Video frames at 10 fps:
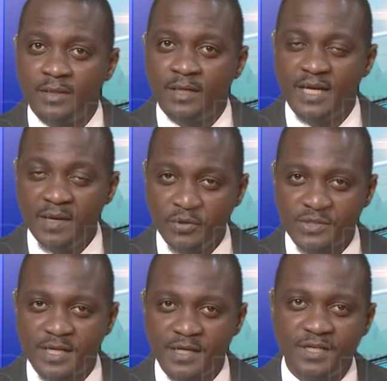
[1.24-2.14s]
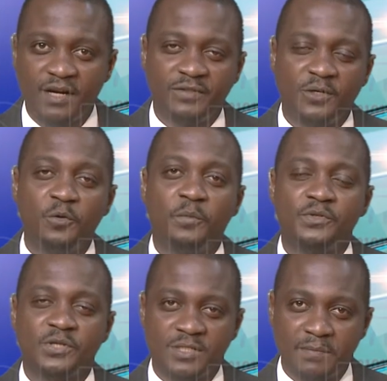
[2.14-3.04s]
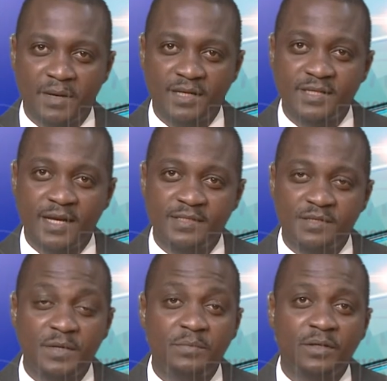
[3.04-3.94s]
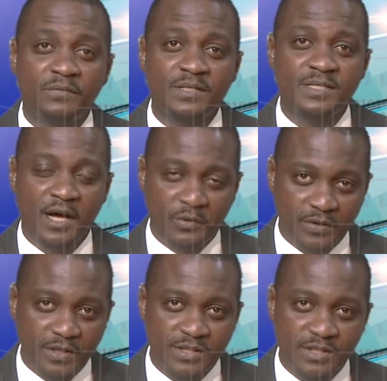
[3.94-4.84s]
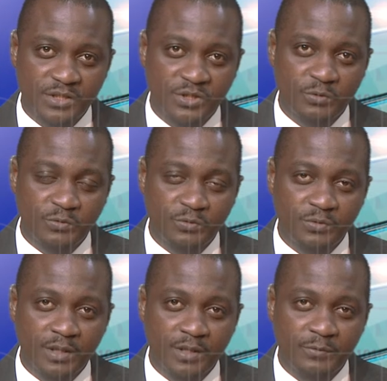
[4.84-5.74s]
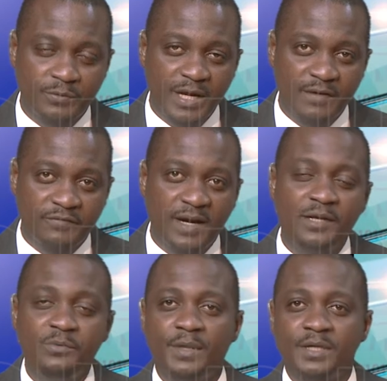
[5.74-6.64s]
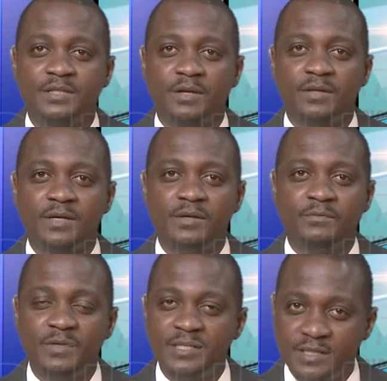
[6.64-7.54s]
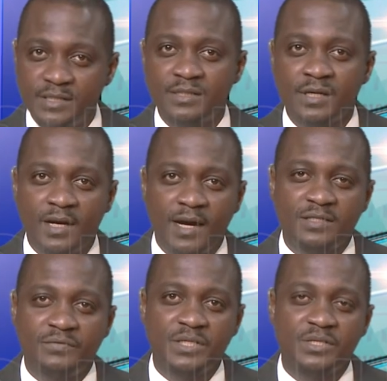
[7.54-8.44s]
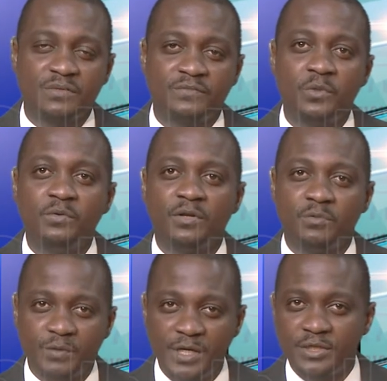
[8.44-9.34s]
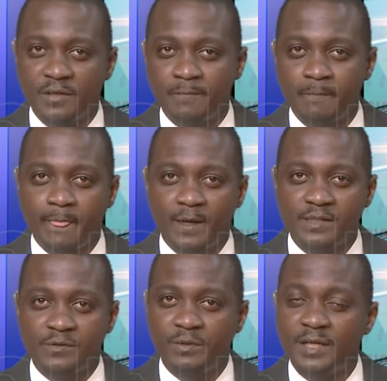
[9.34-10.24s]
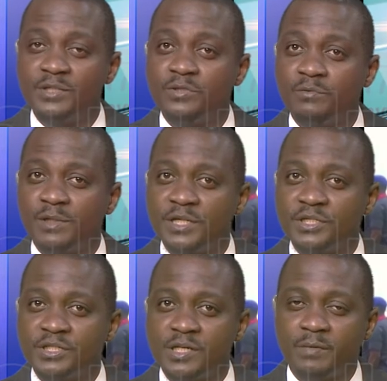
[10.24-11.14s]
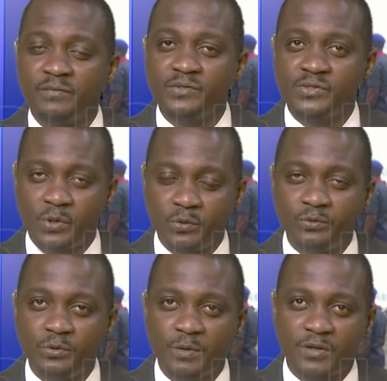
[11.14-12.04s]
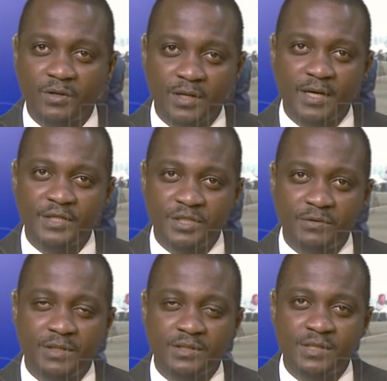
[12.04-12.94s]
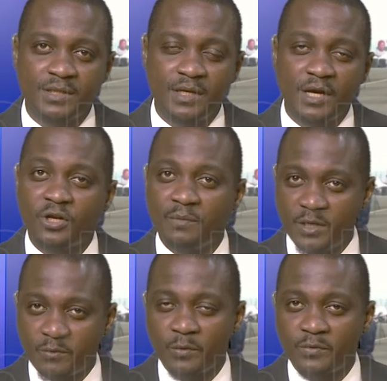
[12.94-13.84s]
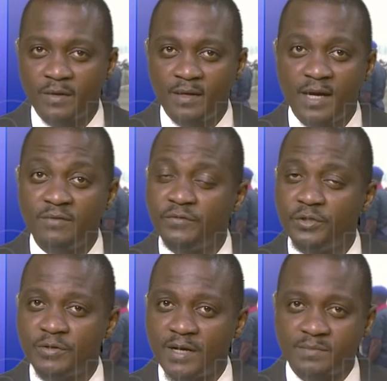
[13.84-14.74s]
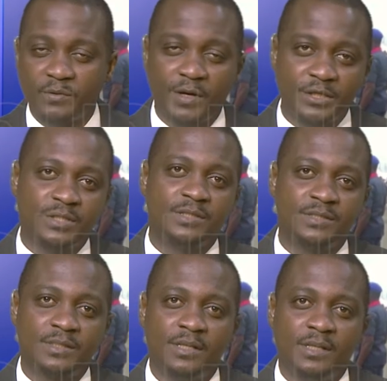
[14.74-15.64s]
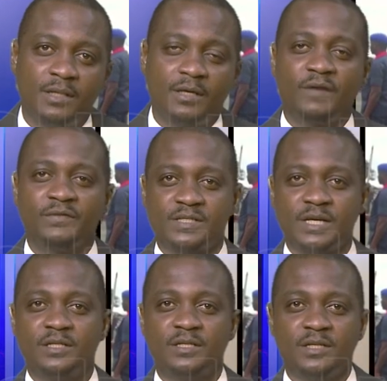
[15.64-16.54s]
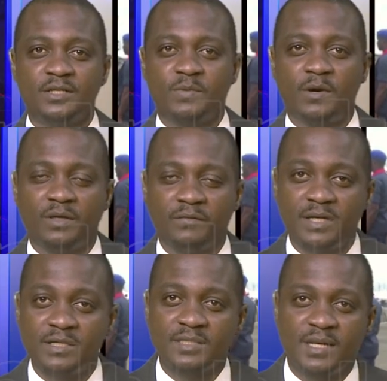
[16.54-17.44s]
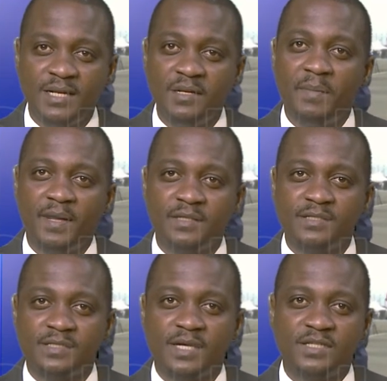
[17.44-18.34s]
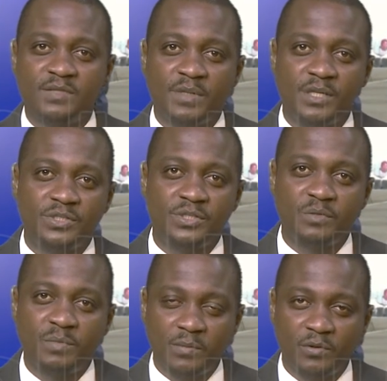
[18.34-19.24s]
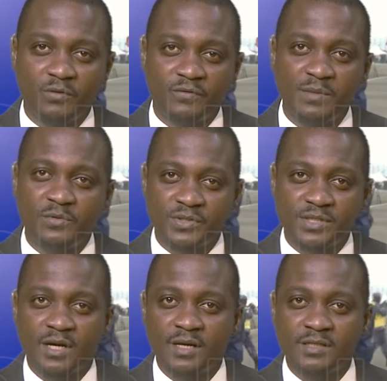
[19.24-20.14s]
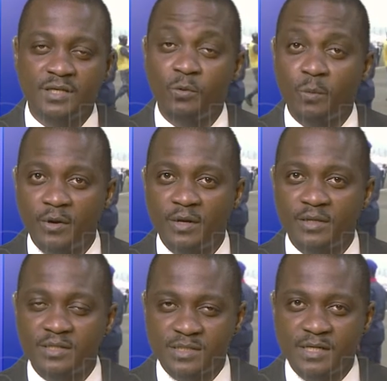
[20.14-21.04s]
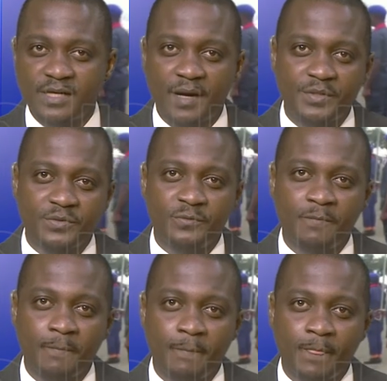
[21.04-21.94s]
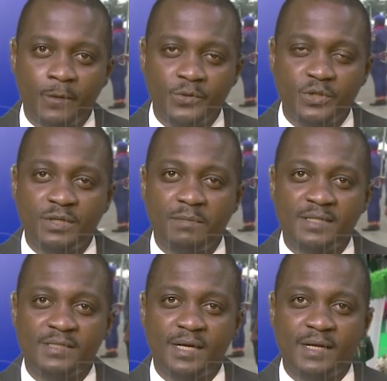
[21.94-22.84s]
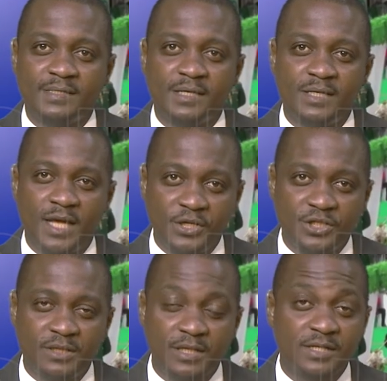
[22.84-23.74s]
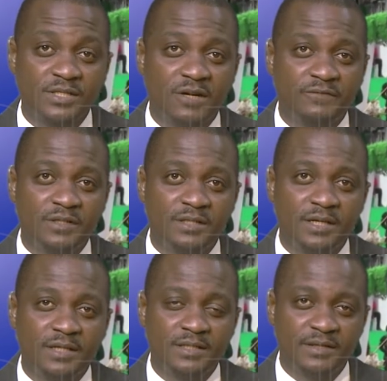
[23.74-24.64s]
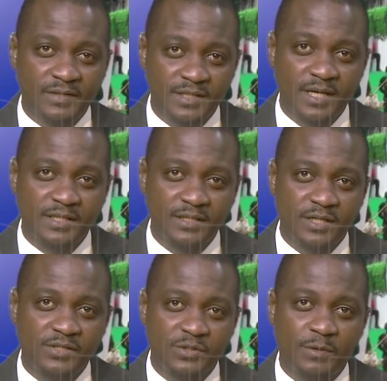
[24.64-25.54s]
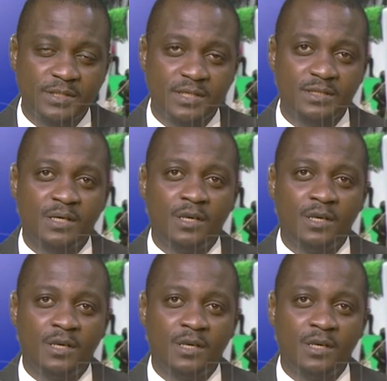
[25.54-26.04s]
And the Imo State Governor, Hope Uzodimma, says the people of the southeast should uh, re-evaluate the recent activities of youth in the region as they relate to the relationship of the zone with other Nigerians, economic growth and future aspirations. The governor stated this while giving his Independence Day speech to the people of Imo State in Owerri, the state capital. Uzodimma said, as a nation that has suffered the devastating consequences